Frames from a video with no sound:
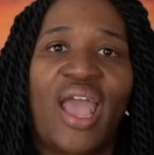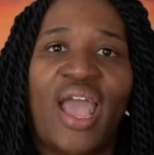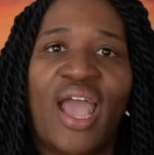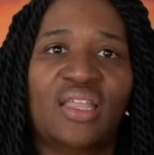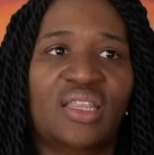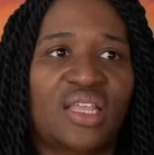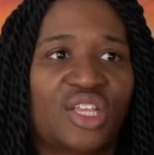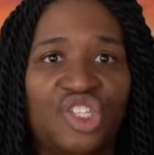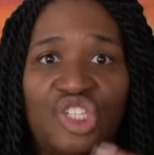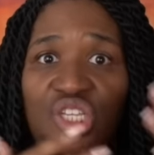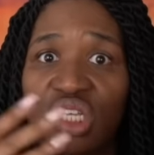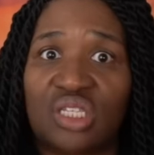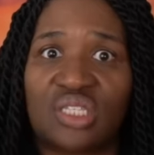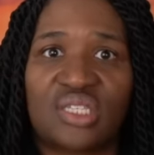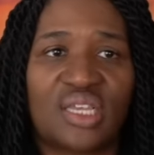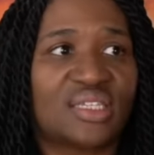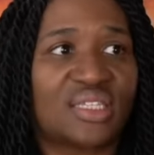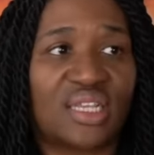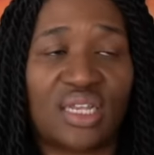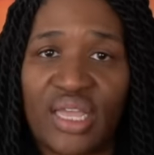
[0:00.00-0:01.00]
And then she
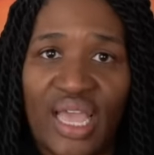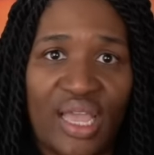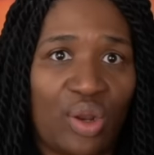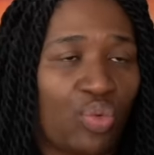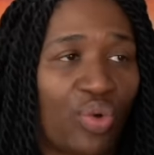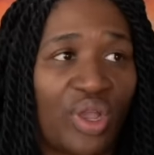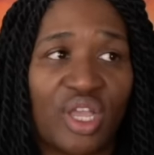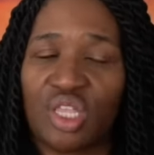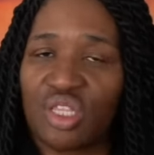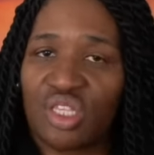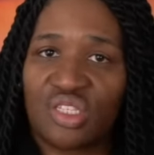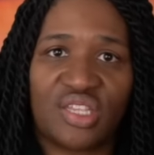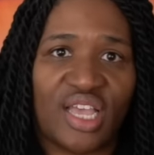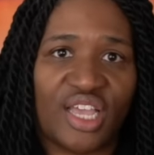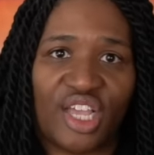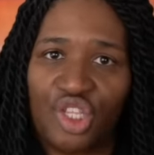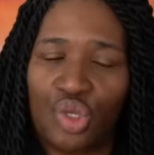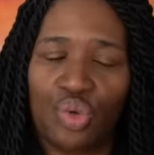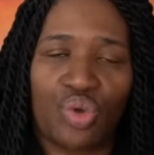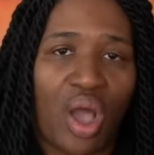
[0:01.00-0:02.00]
says that, hey, Rick, the
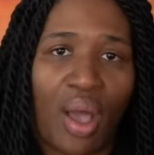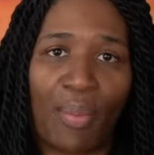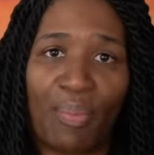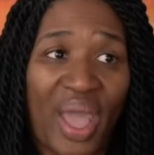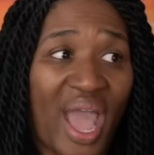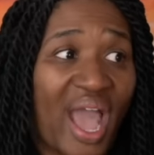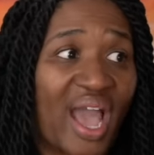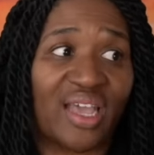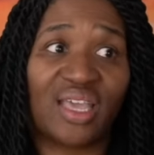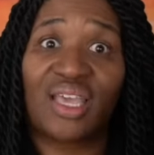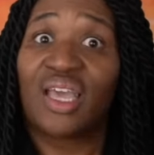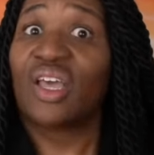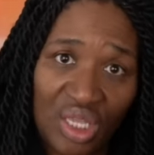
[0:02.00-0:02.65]
second you got back,